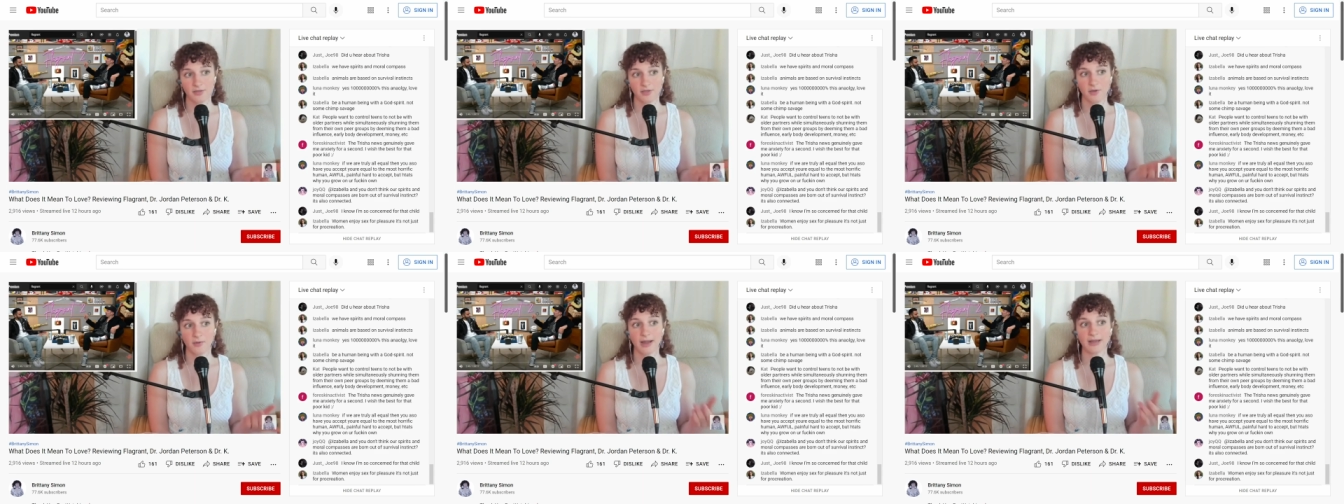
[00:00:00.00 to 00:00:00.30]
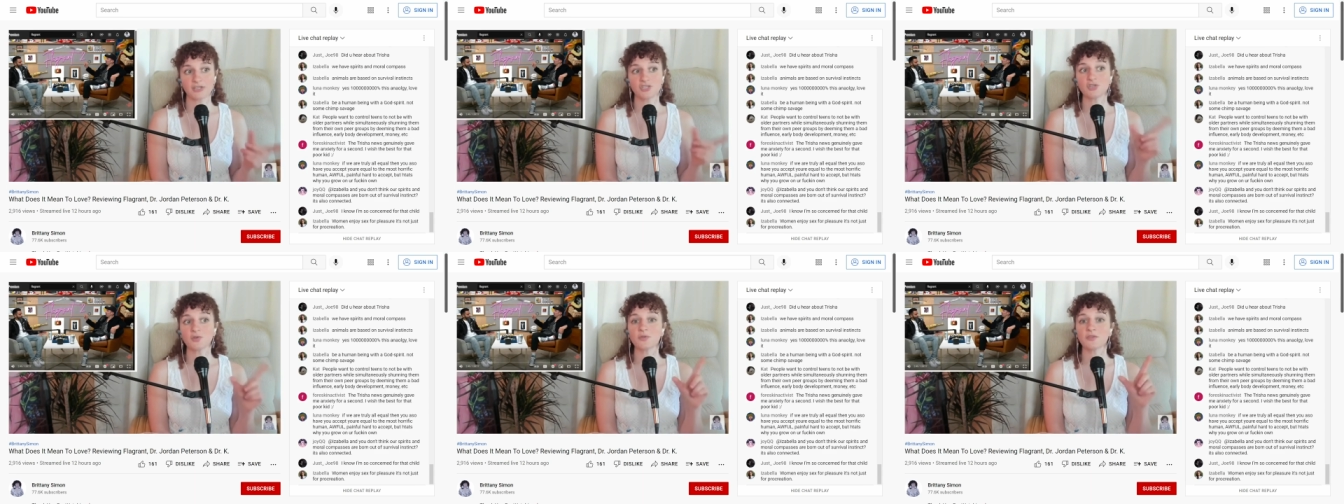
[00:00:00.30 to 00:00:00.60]
though
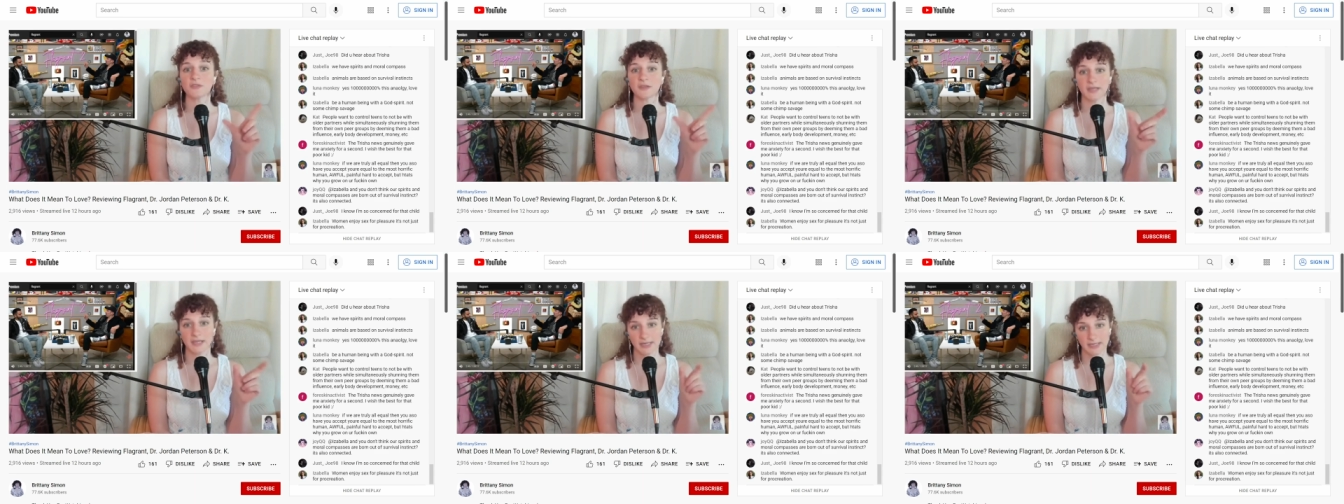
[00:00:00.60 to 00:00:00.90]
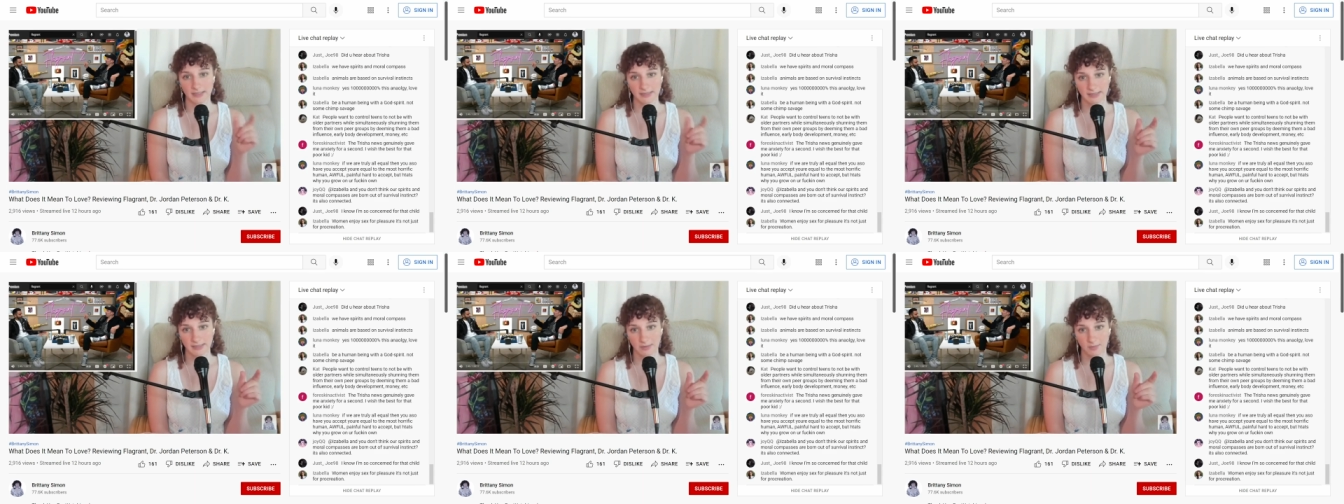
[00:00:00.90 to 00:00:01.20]
i do think
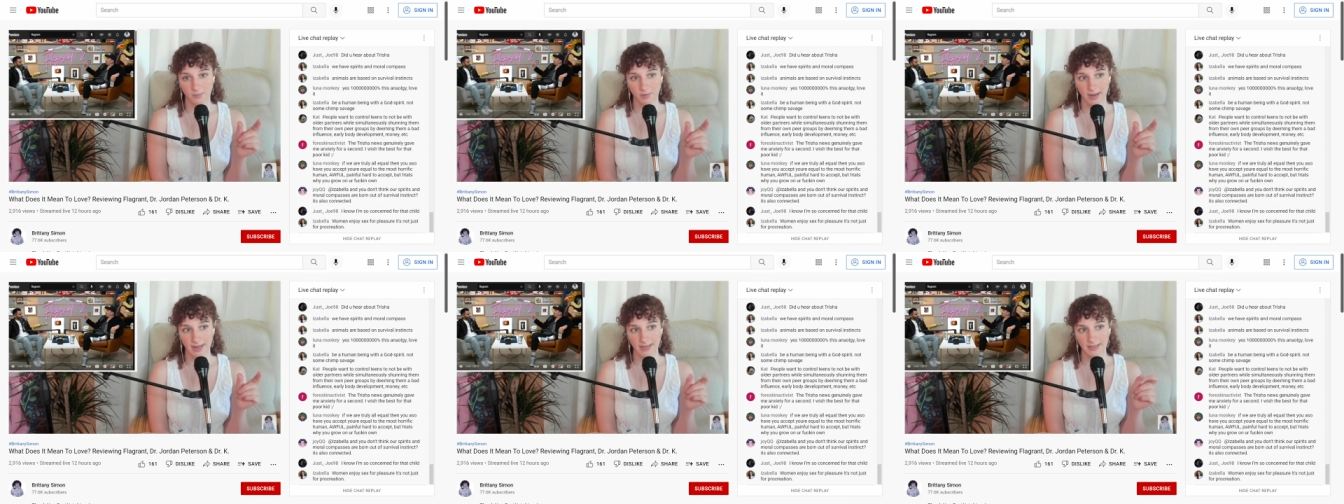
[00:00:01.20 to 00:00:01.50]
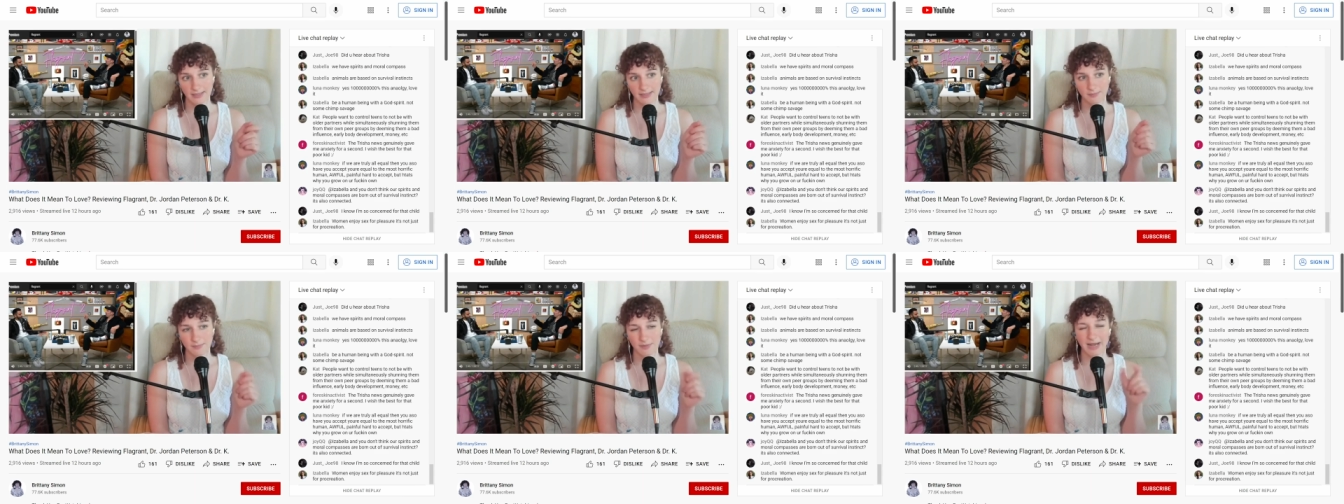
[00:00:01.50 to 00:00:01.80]
it in some
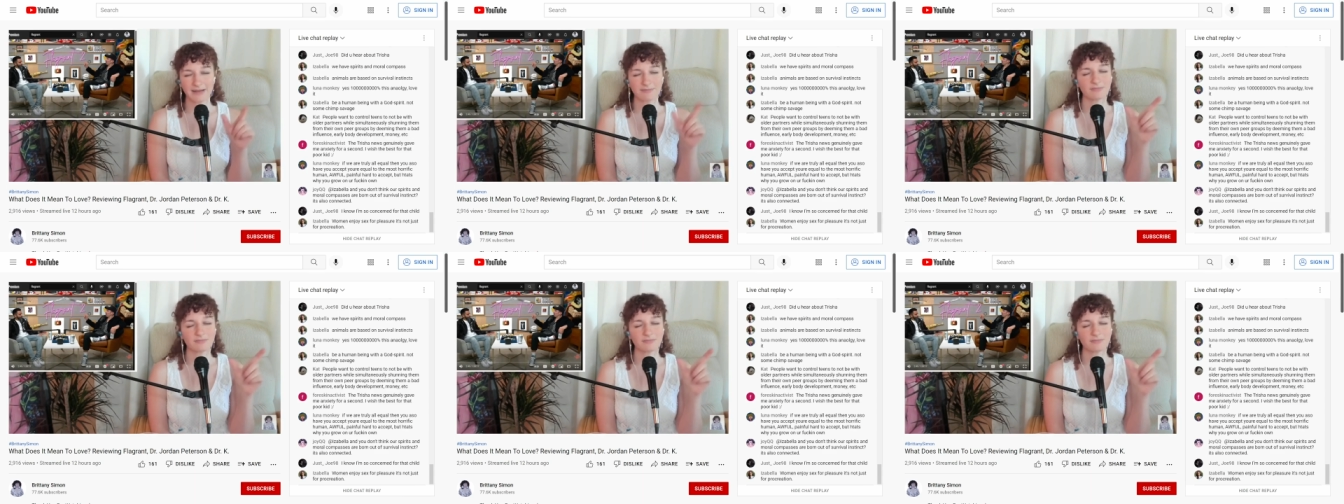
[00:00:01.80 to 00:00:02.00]
ways but I,